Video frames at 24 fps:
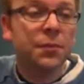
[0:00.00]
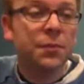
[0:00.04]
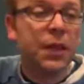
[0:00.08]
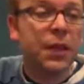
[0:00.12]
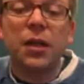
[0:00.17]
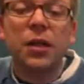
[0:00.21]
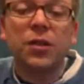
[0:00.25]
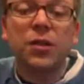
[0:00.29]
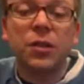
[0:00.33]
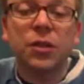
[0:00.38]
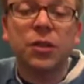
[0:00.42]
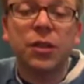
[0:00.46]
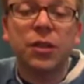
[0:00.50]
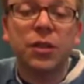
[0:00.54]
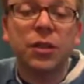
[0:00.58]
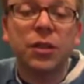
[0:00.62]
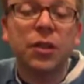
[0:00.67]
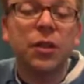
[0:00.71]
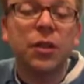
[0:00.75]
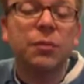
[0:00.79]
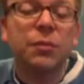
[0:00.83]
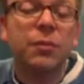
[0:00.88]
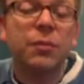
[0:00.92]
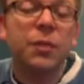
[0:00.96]
actually
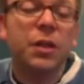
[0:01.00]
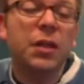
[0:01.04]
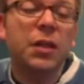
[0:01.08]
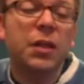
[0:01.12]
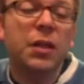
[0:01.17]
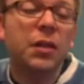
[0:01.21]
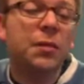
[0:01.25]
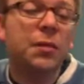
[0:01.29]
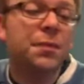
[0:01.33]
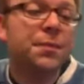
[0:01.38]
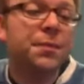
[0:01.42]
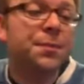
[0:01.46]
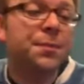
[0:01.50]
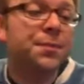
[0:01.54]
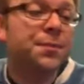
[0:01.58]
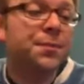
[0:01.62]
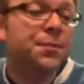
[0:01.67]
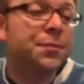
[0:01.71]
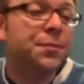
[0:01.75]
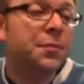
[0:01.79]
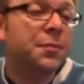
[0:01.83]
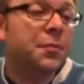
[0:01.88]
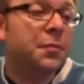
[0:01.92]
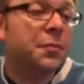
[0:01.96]
you hit B
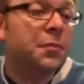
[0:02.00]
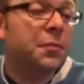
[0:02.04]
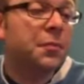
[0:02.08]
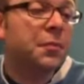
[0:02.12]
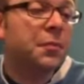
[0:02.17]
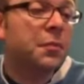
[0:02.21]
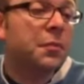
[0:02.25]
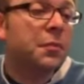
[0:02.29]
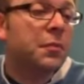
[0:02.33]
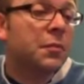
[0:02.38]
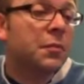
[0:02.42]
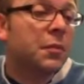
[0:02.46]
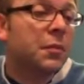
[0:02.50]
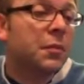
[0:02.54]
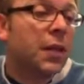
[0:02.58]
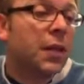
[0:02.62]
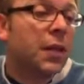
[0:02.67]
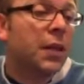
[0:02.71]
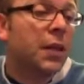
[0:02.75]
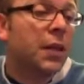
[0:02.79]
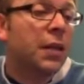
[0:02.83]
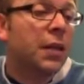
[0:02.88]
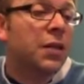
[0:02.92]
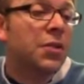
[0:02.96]

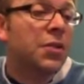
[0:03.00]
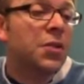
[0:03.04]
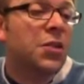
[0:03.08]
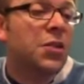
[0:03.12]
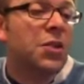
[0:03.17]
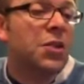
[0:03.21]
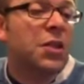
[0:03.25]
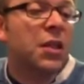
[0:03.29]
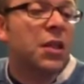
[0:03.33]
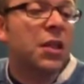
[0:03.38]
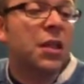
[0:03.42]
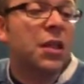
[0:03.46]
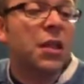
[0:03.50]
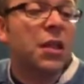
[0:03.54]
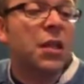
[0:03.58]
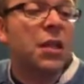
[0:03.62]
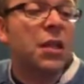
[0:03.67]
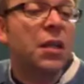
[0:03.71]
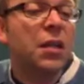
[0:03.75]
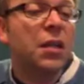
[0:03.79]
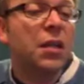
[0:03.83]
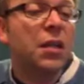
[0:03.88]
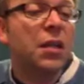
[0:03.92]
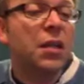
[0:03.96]
and then
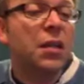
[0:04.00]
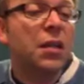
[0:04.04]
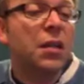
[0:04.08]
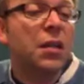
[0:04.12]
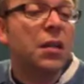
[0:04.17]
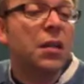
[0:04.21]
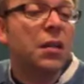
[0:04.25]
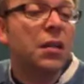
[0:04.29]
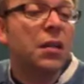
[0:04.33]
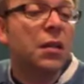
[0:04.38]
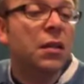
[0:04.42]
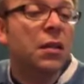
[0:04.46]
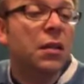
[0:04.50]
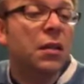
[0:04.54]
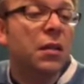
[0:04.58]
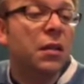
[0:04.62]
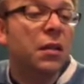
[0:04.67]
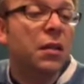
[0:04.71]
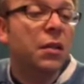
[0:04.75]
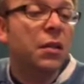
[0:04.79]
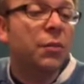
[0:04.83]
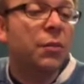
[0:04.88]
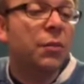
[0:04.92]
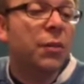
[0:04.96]
C
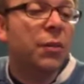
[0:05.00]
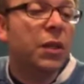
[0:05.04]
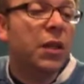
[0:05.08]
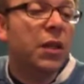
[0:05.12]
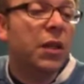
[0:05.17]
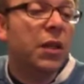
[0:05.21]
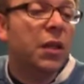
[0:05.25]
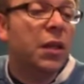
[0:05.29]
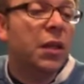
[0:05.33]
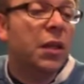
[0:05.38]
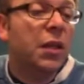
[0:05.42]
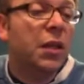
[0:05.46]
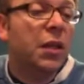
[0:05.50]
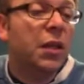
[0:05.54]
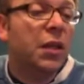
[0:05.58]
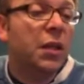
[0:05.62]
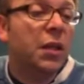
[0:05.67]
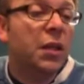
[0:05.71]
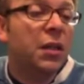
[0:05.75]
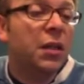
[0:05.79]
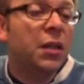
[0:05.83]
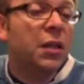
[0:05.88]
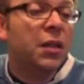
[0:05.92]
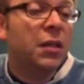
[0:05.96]
B
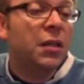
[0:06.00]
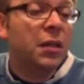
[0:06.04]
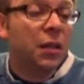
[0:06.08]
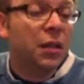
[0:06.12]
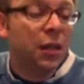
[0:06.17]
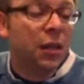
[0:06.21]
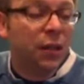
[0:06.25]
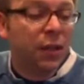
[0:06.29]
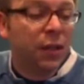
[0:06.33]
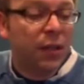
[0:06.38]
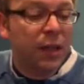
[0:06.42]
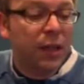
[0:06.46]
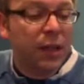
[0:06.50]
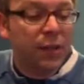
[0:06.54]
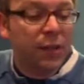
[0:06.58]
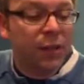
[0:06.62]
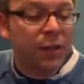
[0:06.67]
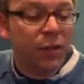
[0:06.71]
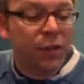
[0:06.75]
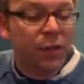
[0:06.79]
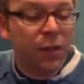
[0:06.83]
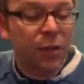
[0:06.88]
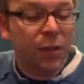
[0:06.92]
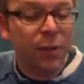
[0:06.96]
and then F
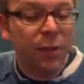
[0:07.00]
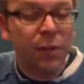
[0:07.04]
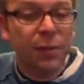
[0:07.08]
sharp